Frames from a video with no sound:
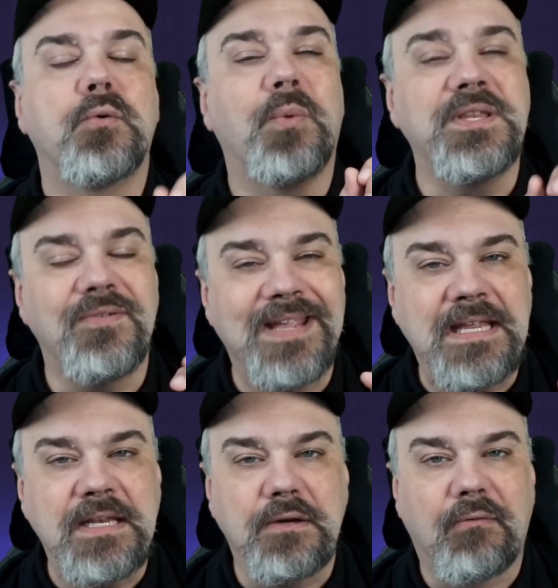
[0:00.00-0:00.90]
When you
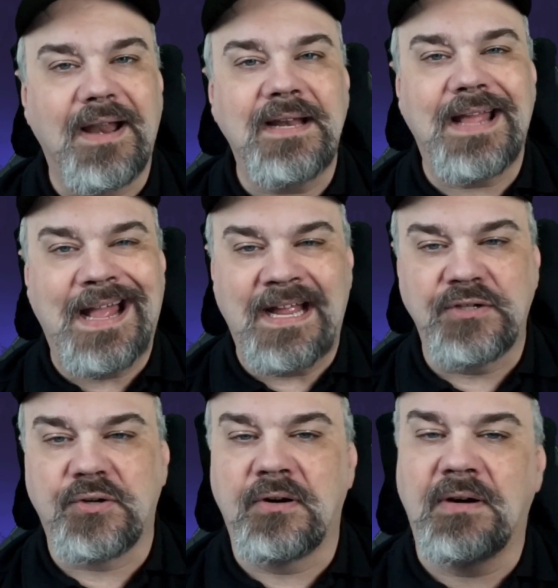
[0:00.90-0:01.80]
integrate
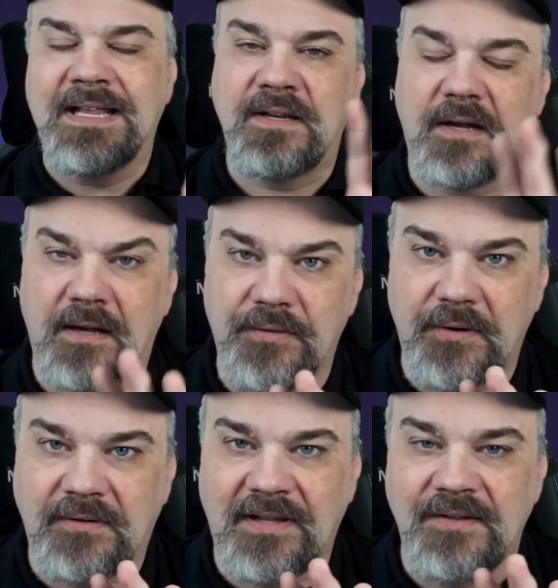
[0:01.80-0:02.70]
Azure and
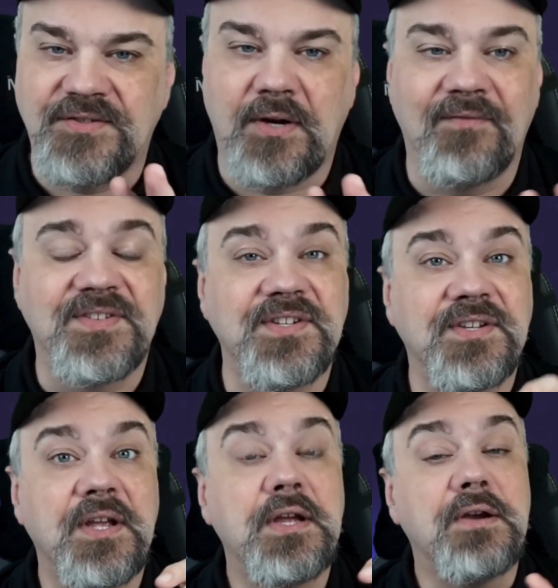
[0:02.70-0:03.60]
other cloud
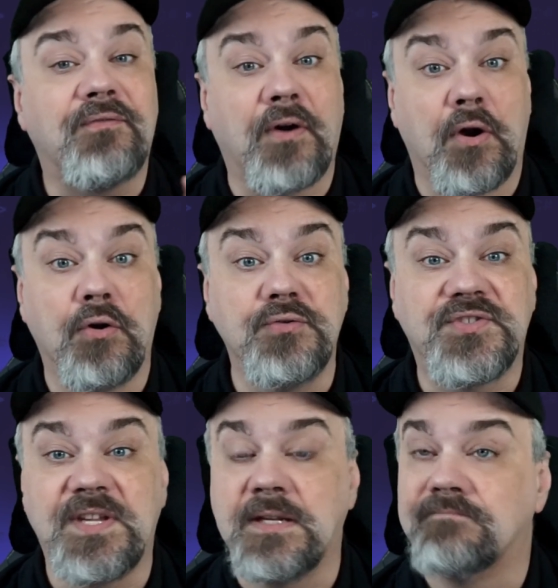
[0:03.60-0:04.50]
services for
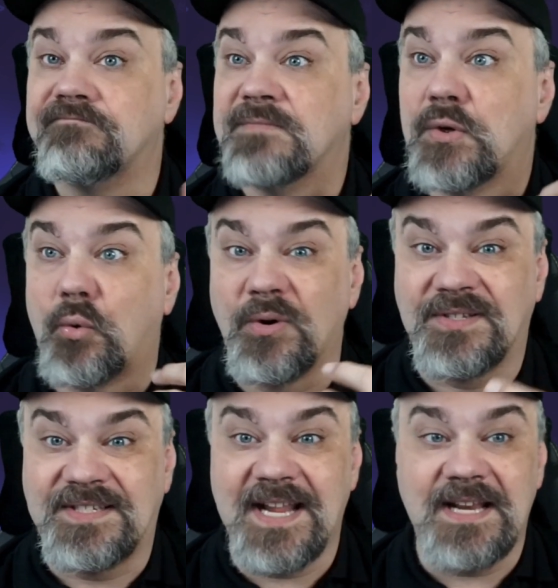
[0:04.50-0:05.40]
hosting or
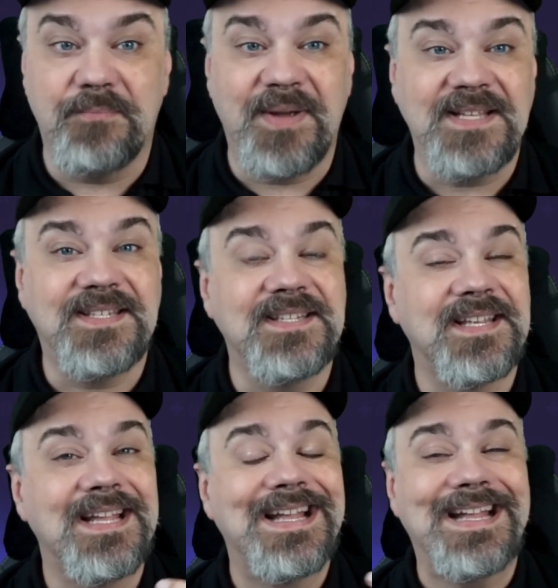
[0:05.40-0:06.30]
databases,
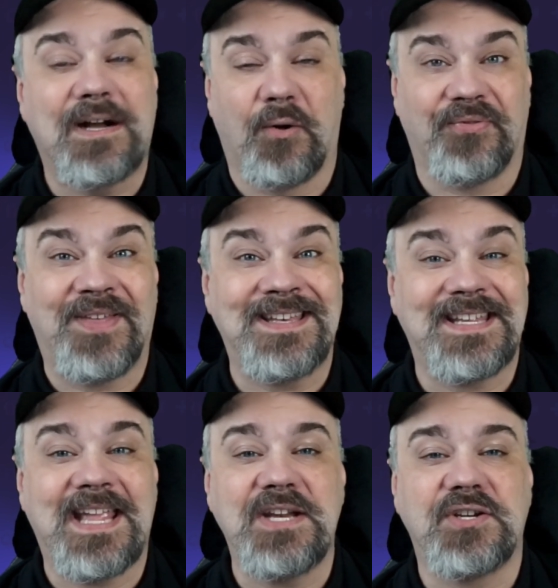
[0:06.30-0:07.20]

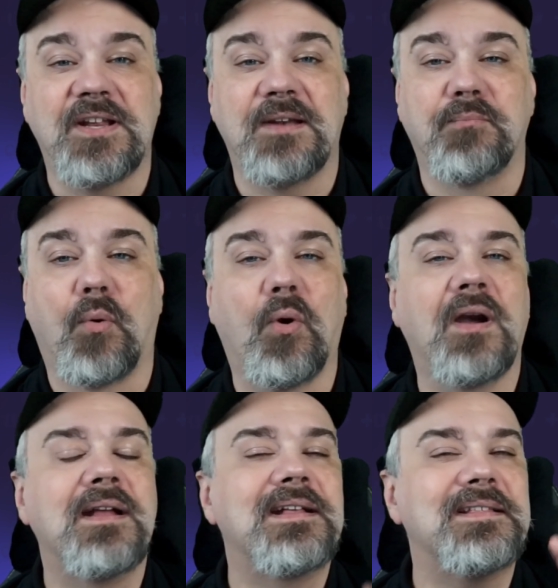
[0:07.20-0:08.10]
authentication, and
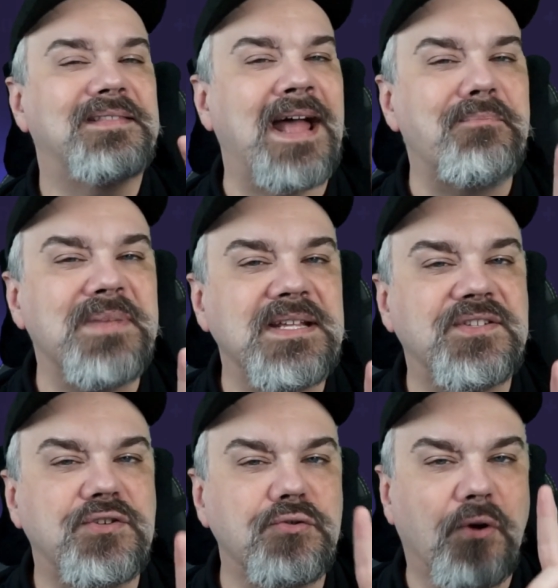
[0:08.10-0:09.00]
more, that
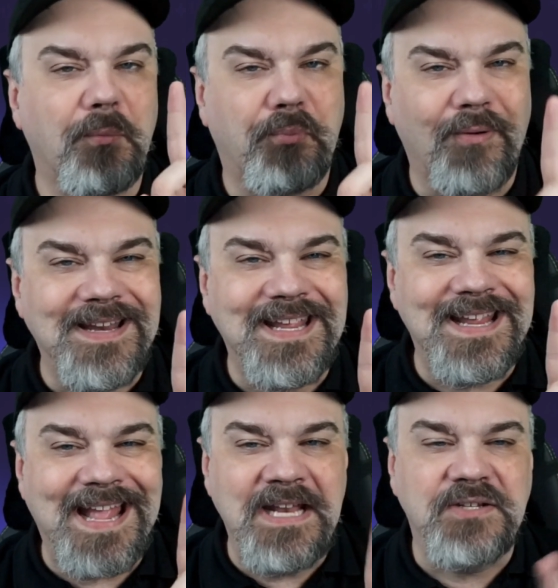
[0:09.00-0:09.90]
means you are
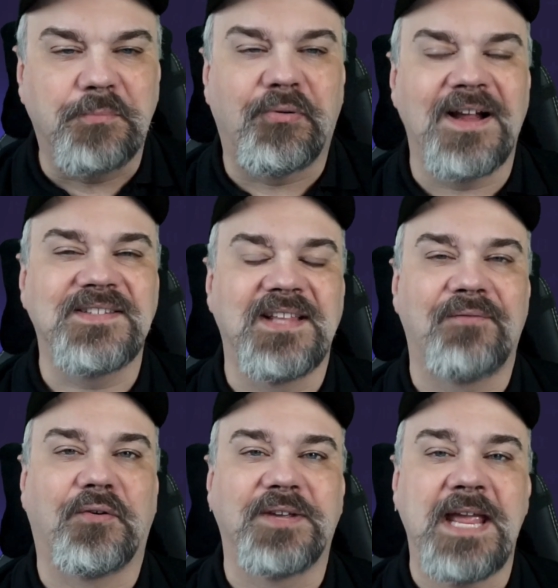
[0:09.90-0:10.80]
bringing
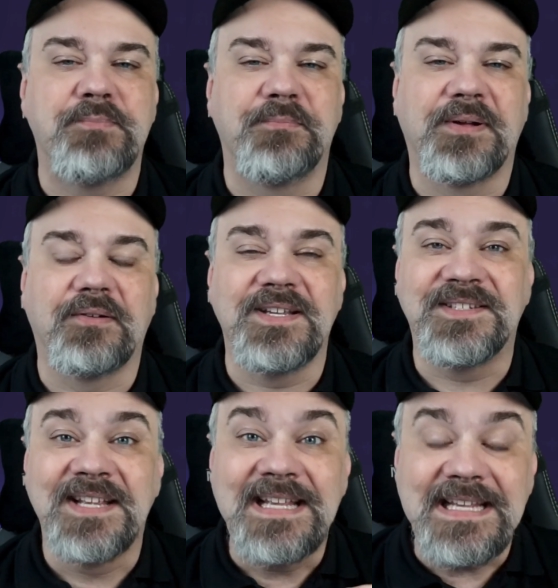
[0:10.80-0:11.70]
enterprise-level
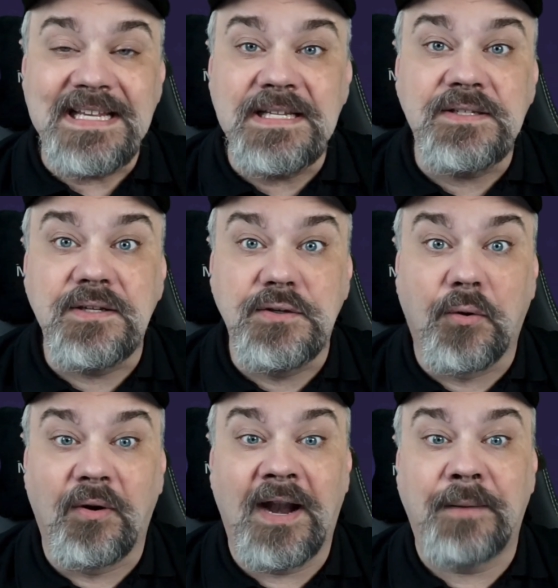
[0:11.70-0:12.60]
capabilities into
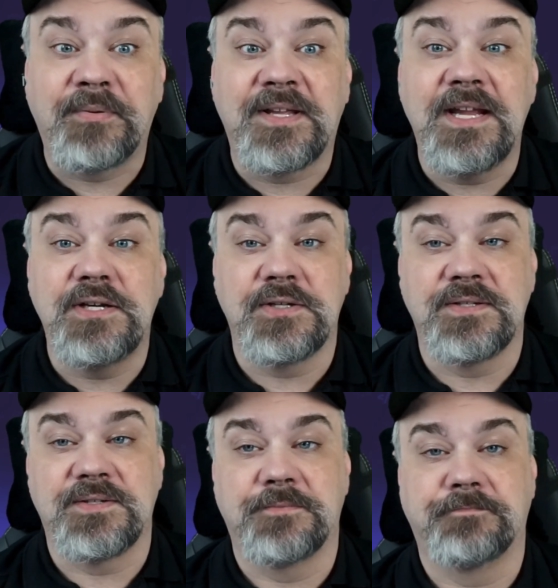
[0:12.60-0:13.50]
your application.